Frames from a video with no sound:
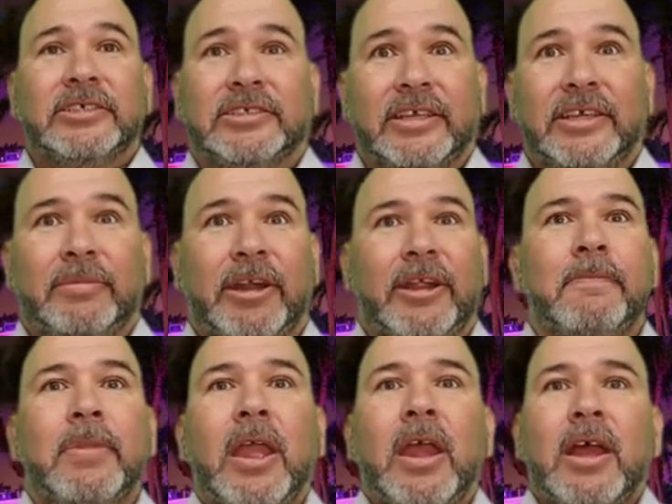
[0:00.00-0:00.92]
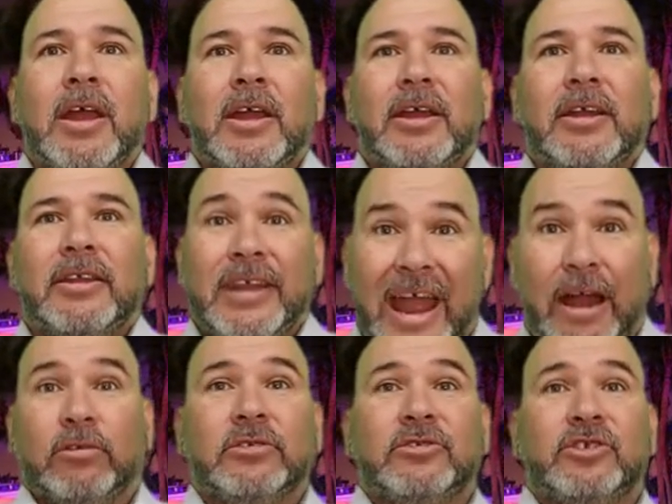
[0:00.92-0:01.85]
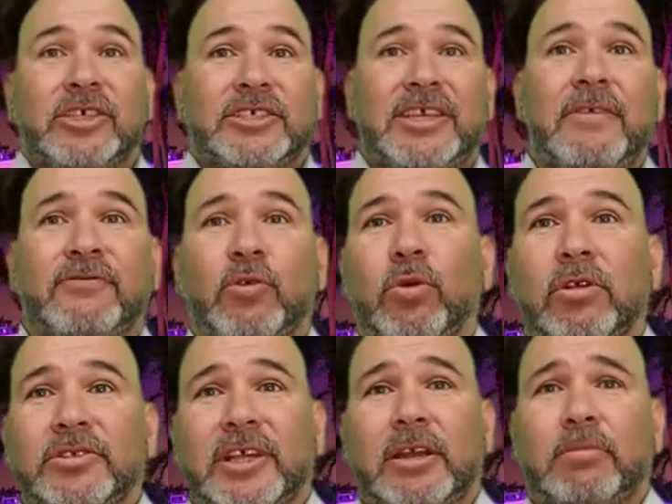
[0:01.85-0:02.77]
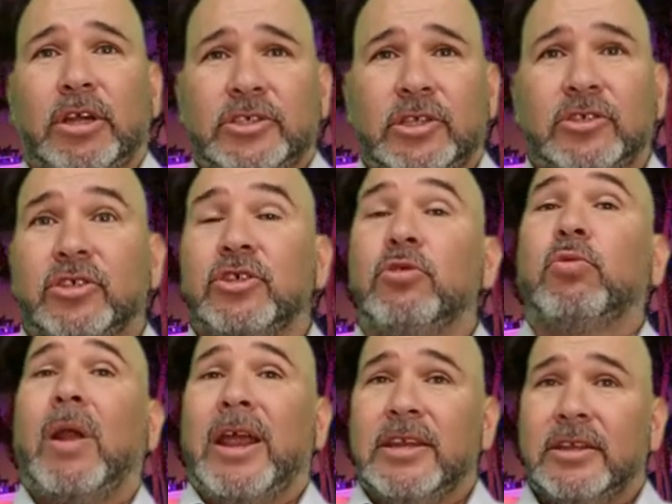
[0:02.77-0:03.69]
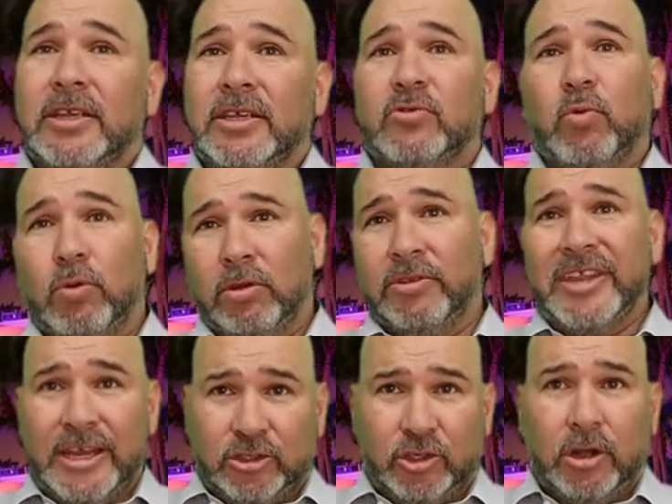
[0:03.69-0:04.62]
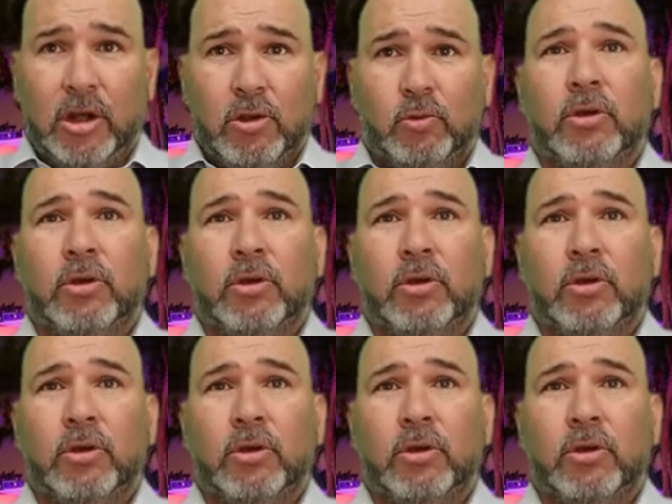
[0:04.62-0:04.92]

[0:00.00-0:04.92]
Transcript: Just thinking about it. Now, just after World Celebration, to your right is World Nature.